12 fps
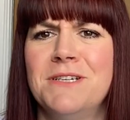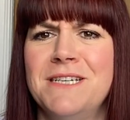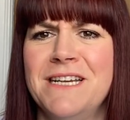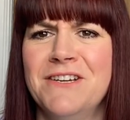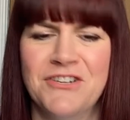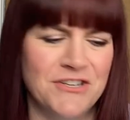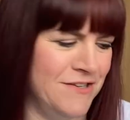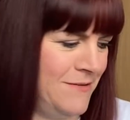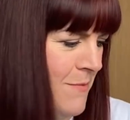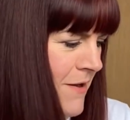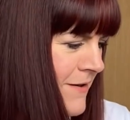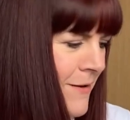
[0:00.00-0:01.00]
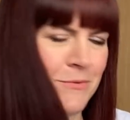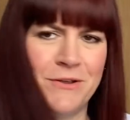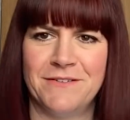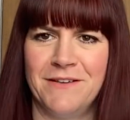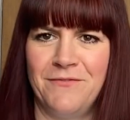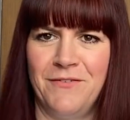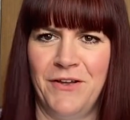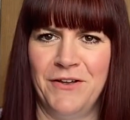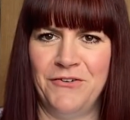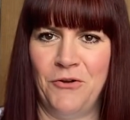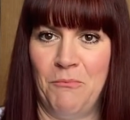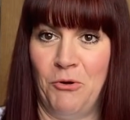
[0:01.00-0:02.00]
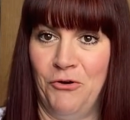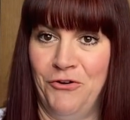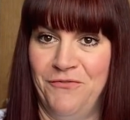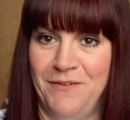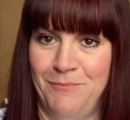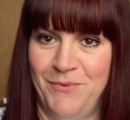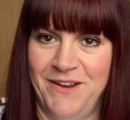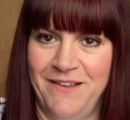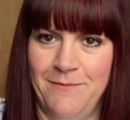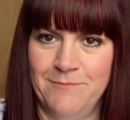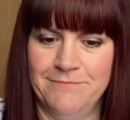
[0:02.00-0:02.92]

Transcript: t-shirts, mightn't I? Because I've not bought enough fabric.